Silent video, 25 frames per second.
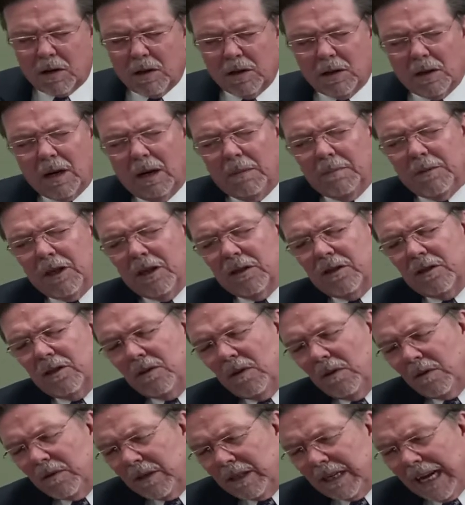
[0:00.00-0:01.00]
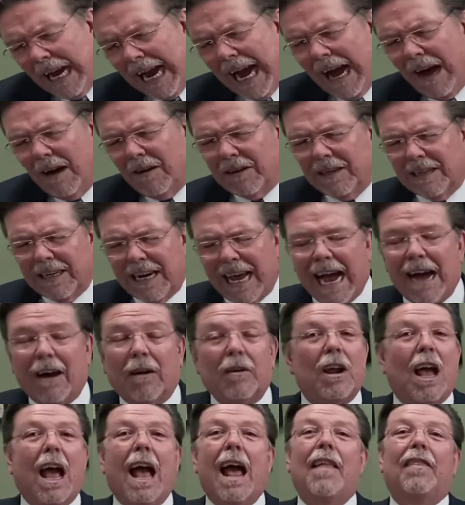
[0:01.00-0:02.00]
because I'm just so down and
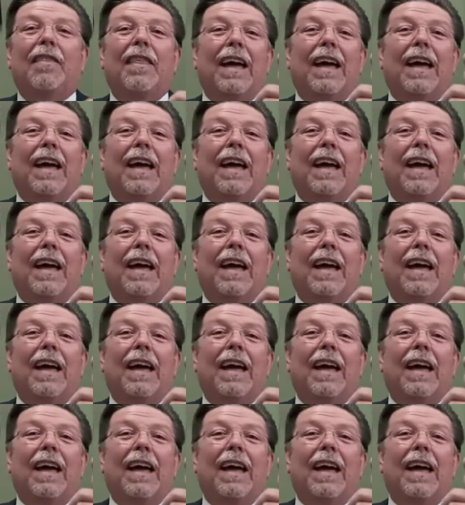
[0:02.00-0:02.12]
out.